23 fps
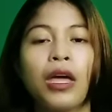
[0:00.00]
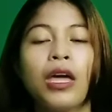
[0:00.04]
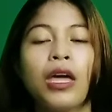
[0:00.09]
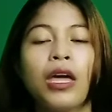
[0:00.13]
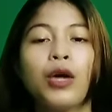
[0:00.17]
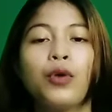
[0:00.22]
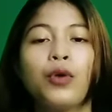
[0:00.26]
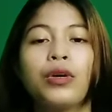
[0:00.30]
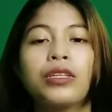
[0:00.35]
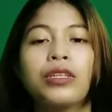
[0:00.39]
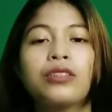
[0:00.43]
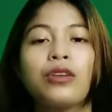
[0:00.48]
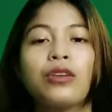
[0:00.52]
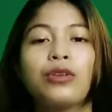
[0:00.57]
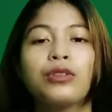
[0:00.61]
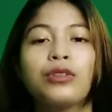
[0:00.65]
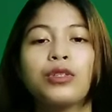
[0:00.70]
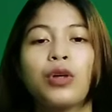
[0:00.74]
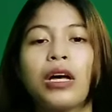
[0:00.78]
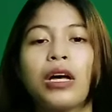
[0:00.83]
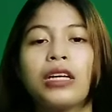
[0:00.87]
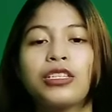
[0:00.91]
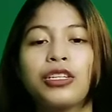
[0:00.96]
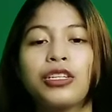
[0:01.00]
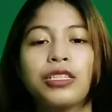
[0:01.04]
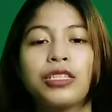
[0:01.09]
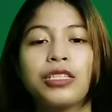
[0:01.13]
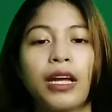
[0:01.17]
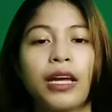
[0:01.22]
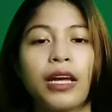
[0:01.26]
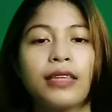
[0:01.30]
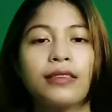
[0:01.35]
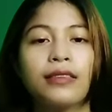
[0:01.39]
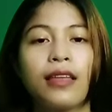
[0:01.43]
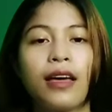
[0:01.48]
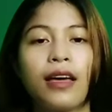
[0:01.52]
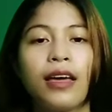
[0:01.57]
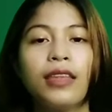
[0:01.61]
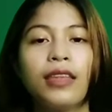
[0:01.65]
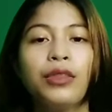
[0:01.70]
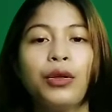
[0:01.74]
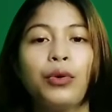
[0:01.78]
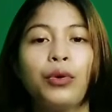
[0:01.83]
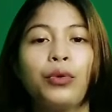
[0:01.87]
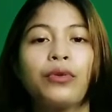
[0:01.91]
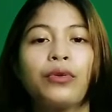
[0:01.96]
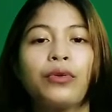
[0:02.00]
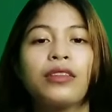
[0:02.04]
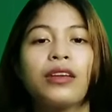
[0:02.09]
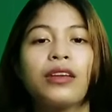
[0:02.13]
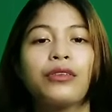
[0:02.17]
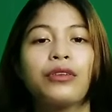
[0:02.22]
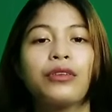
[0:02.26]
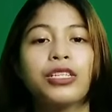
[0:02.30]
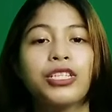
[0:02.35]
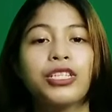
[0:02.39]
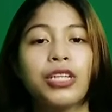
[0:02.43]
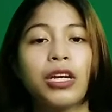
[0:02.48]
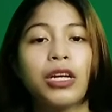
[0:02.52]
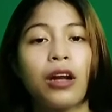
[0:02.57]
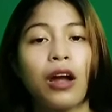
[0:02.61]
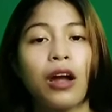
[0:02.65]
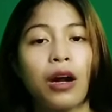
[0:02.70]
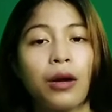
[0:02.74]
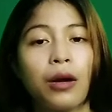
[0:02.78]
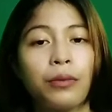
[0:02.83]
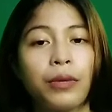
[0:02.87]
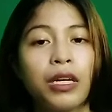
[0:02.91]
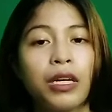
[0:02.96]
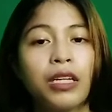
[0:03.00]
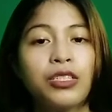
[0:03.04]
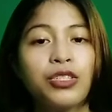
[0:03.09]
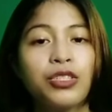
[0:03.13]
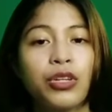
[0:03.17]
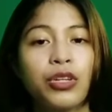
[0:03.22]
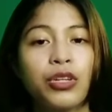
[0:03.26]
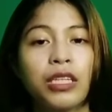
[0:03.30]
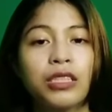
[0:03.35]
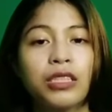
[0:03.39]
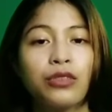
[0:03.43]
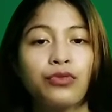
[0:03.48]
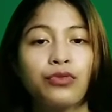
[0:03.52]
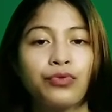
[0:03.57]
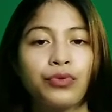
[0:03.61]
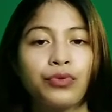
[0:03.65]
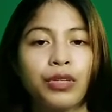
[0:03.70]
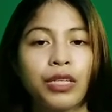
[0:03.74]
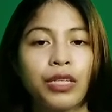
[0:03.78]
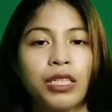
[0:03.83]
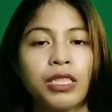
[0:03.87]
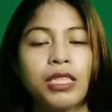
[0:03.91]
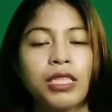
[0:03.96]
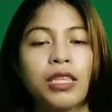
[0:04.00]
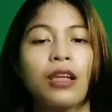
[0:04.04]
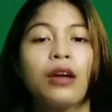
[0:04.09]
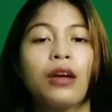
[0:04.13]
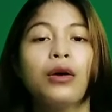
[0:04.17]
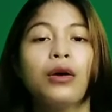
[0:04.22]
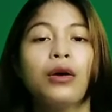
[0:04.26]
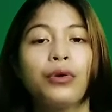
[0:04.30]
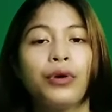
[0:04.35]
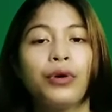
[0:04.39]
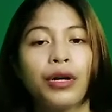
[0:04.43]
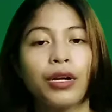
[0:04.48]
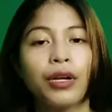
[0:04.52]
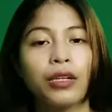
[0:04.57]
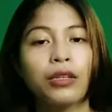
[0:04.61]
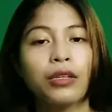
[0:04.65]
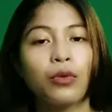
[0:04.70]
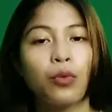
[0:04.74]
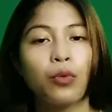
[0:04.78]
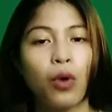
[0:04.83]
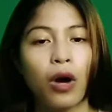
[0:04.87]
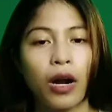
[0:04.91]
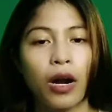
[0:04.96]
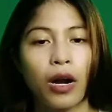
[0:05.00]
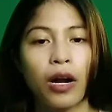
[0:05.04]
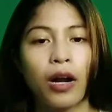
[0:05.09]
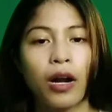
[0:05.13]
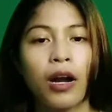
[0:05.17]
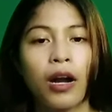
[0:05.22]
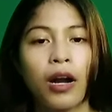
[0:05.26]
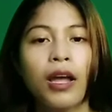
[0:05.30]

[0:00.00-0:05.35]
He was also associated with the Russian army during the First World War.